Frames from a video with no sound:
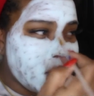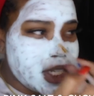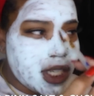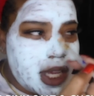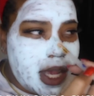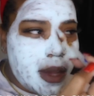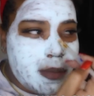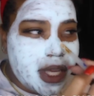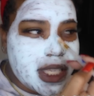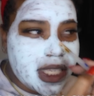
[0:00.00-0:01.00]
just
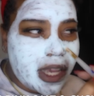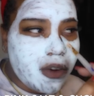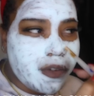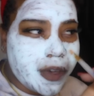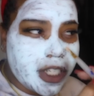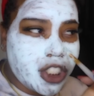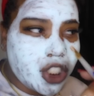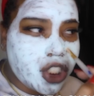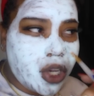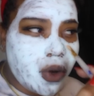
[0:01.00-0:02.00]
be
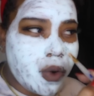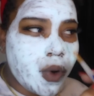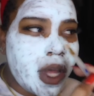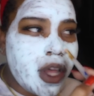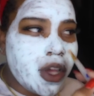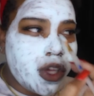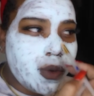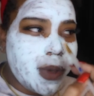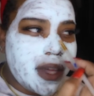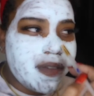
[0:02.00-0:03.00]
selfish, so
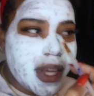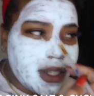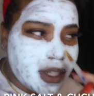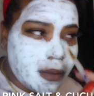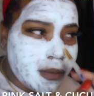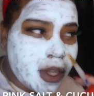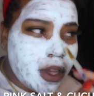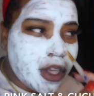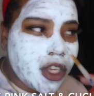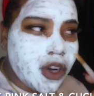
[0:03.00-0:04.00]
you'll be a victim,
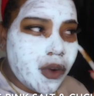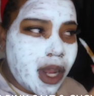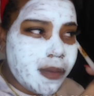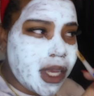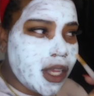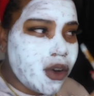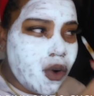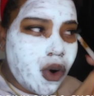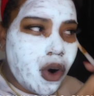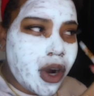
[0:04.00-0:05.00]
you know what I mean?
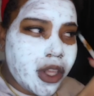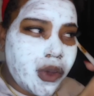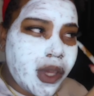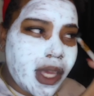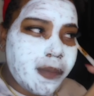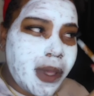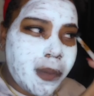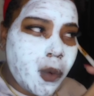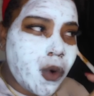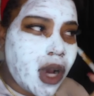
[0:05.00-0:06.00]
Or
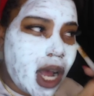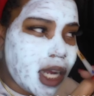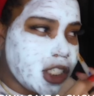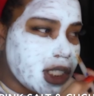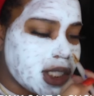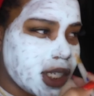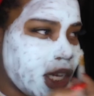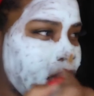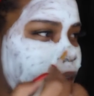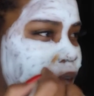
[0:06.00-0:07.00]
people will
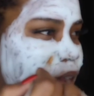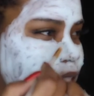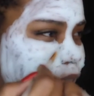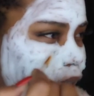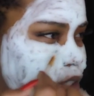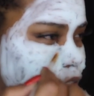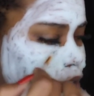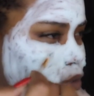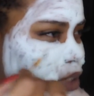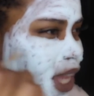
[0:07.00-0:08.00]
consciously attack
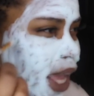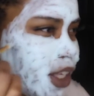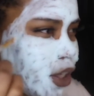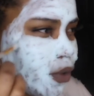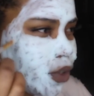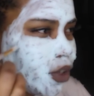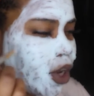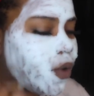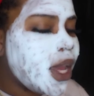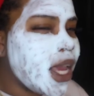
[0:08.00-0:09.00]
you, you
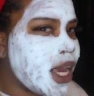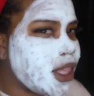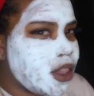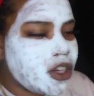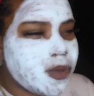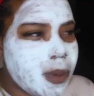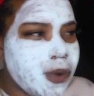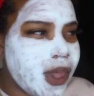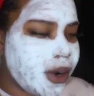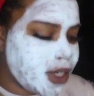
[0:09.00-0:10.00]
know? And then there's
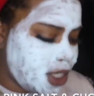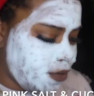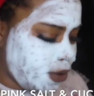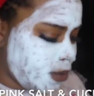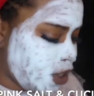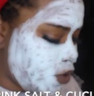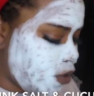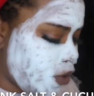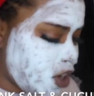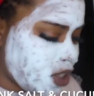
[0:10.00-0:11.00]
people that are sent from the
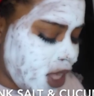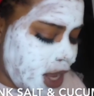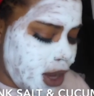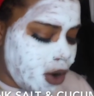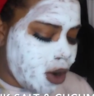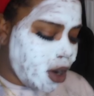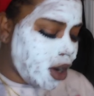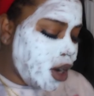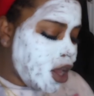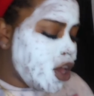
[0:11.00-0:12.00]
universe that
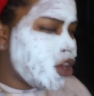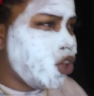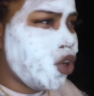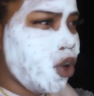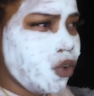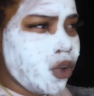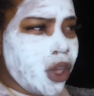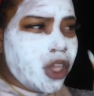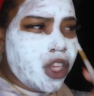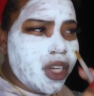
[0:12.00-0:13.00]
are, you know,
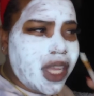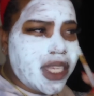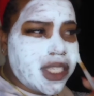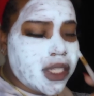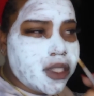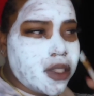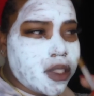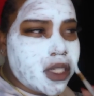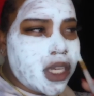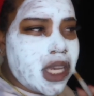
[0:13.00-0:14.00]
your lessons.